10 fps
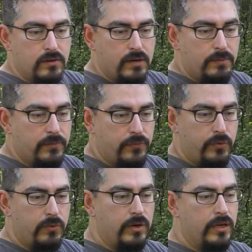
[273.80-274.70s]
Alright,
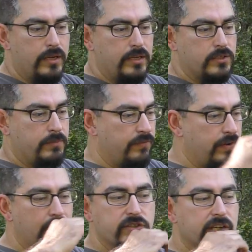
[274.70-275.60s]
before I get to my
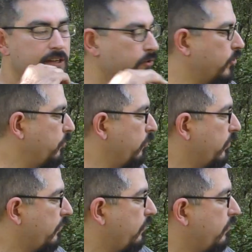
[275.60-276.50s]
5-shot group
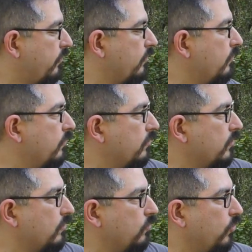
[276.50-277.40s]
with
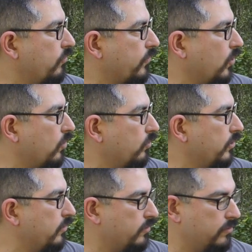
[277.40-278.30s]
Wolf Gold
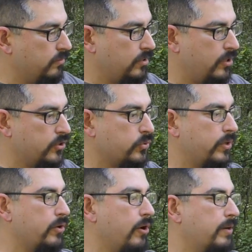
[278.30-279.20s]

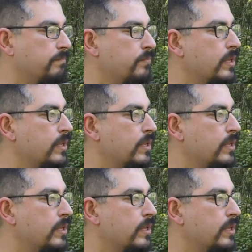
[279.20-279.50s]
120 grain,